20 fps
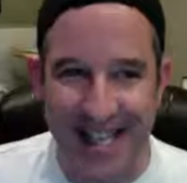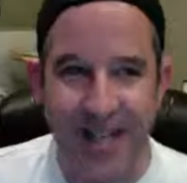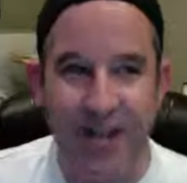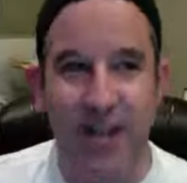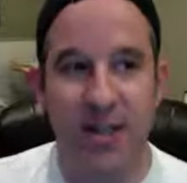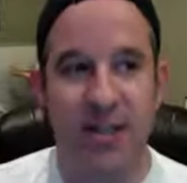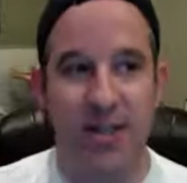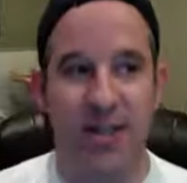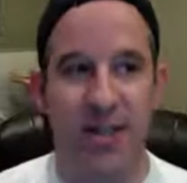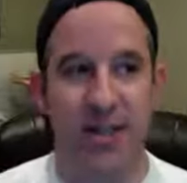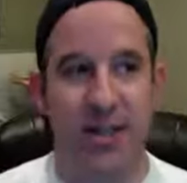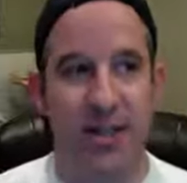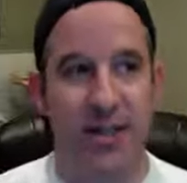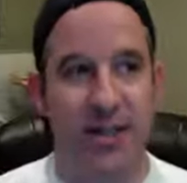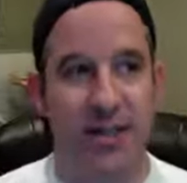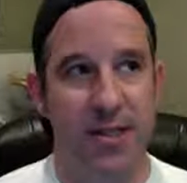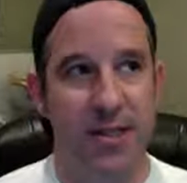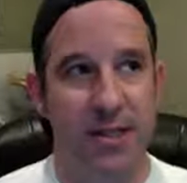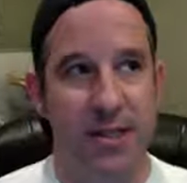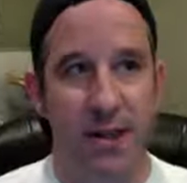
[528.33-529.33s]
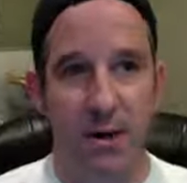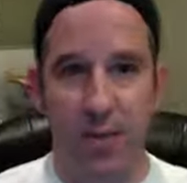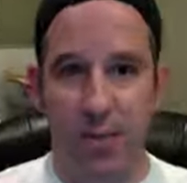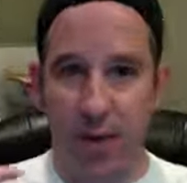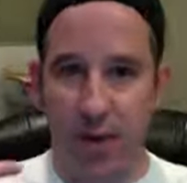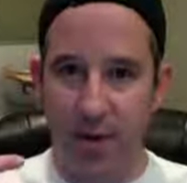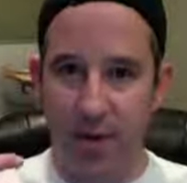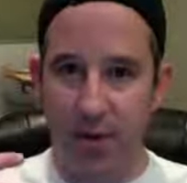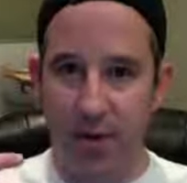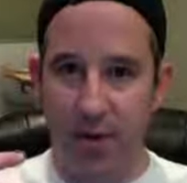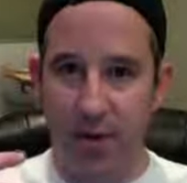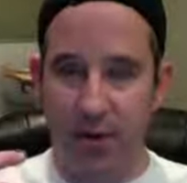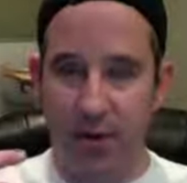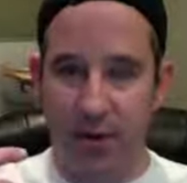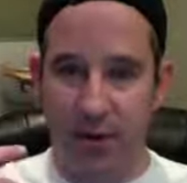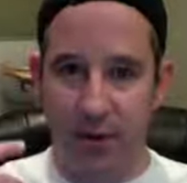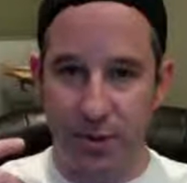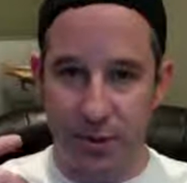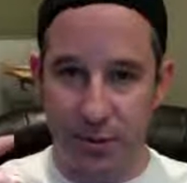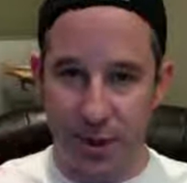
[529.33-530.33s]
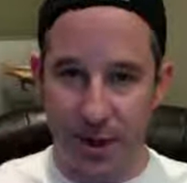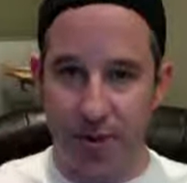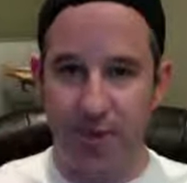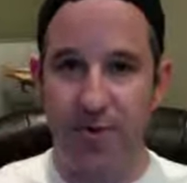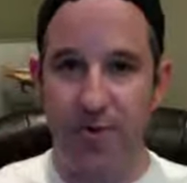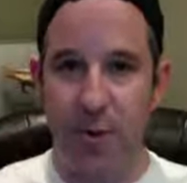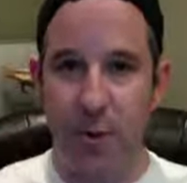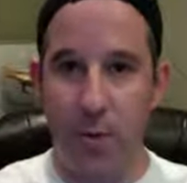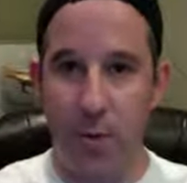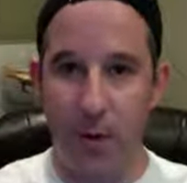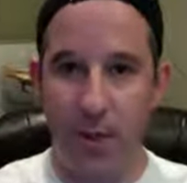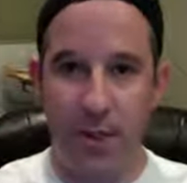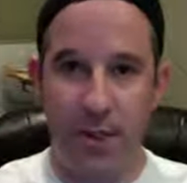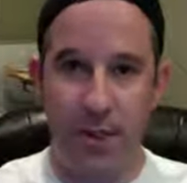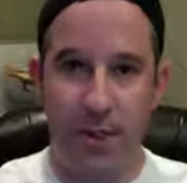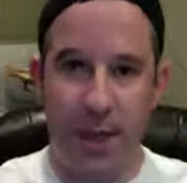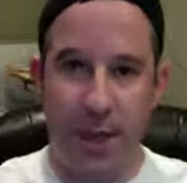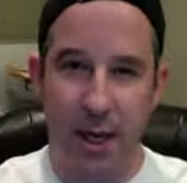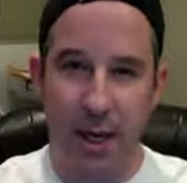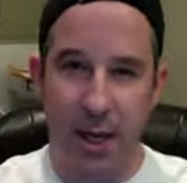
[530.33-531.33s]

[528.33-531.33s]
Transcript: and this is a little bit of just straightforwardness.